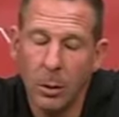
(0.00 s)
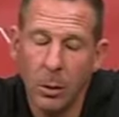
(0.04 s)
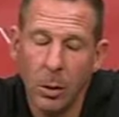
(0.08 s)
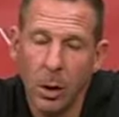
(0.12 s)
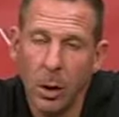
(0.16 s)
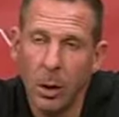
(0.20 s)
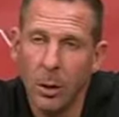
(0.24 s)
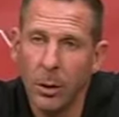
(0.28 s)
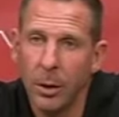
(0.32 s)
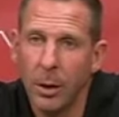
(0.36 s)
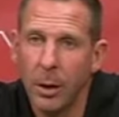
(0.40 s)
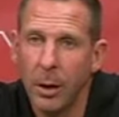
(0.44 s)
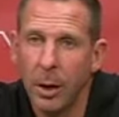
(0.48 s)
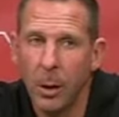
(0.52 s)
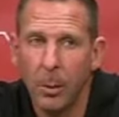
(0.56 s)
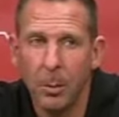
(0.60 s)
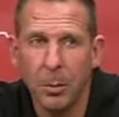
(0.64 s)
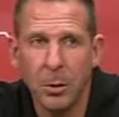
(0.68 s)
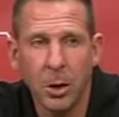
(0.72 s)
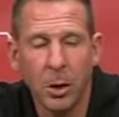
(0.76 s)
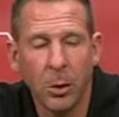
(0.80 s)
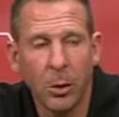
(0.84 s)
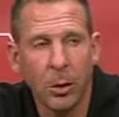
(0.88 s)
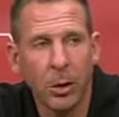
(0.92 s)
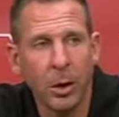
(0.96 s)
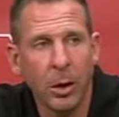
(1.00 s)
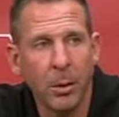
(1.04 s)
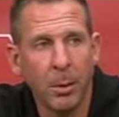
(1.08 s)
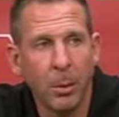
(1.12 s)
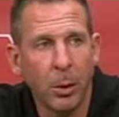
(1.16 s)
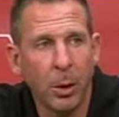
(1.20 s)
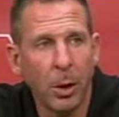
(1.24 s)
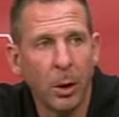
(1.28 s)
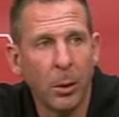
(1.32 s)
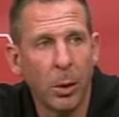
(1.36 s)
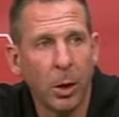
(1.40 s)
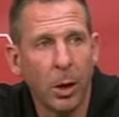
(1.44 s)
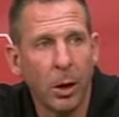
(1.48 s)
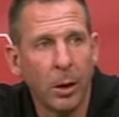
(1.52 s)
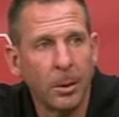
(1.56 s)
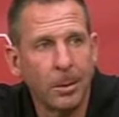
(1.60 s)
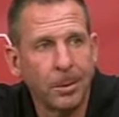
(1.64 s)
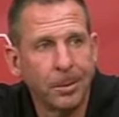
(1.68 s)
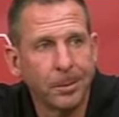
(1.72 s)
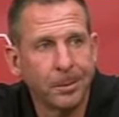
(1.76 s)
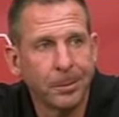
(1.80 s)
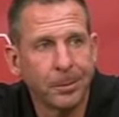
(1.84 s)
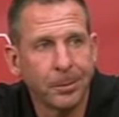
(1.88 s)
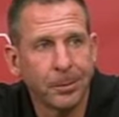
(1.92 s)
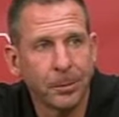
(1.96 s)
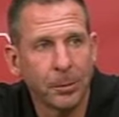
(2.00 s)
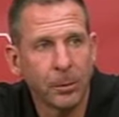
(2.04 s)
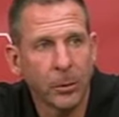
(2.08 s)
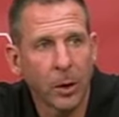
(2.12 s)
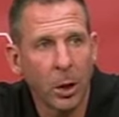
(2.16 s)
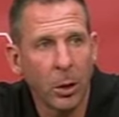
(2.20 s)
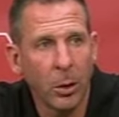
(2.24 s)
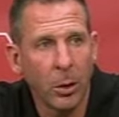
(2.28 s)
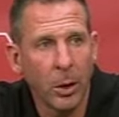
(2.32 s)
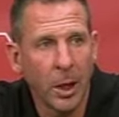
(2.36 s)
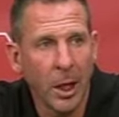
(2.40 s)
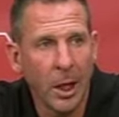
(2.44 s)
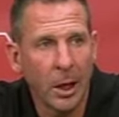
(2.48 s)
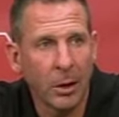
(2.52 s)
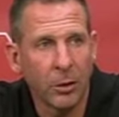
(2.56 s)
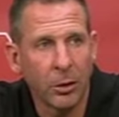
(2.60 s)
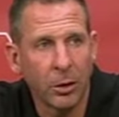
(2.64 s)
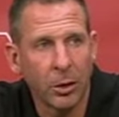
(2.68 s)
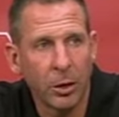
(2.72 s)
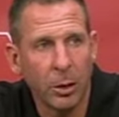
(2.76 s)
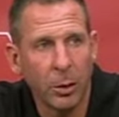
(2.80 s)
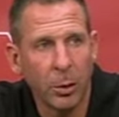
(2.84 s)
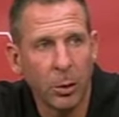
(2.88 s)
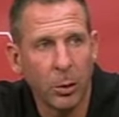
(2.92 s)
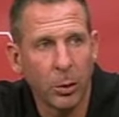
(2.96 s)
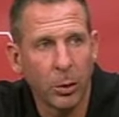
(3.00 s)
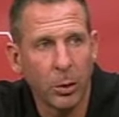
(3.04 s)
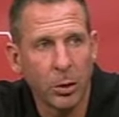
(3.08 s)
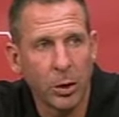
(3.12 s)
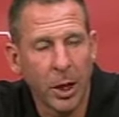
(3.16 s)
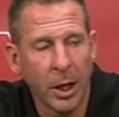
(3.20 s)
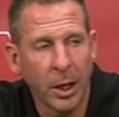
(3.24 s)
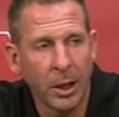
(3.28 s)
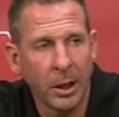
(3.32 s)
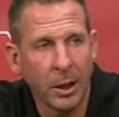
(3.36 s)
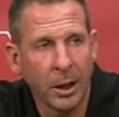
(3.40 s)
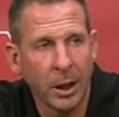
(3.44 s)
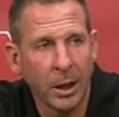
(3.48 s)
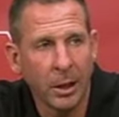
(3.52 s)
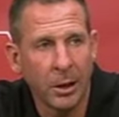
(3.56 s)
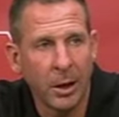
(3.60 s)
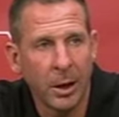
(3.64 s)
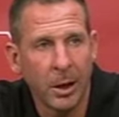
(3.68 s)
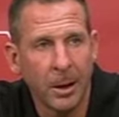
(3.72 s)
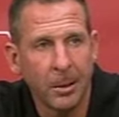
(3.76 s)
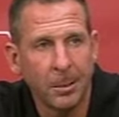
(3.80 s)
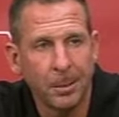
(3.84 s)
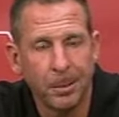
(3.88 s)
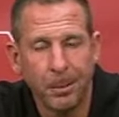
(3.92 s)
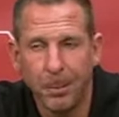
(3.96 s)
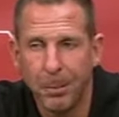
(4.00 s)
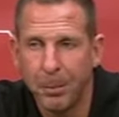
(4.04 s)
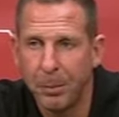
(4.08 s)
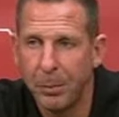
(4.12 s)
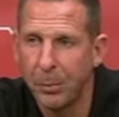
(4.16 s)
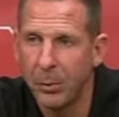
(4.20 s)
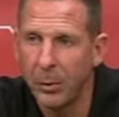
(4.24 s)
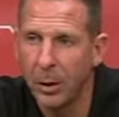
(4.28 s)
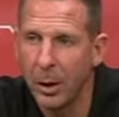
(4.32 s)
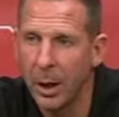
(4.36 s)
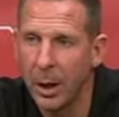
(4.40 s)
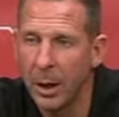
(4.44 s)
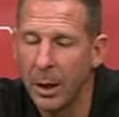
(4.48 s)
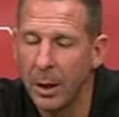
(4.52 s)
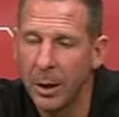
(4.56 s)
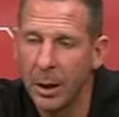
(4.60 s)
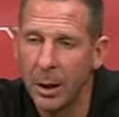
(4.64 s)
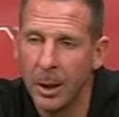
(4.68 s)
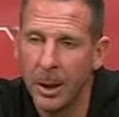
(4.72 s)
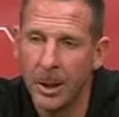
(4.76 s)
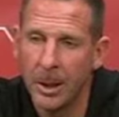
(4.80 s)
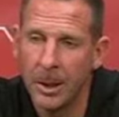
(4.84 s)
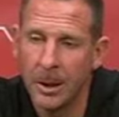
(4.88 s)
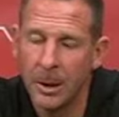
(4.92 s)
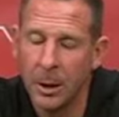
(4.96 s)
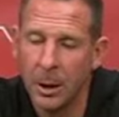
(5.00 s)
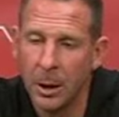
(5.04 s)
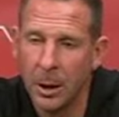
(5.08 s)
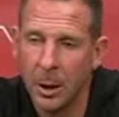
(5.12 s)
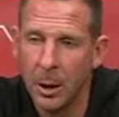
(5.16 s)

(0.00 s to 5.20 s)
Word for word: Well, it helps you when they play well, when they execute what we're trying to get done, and uh,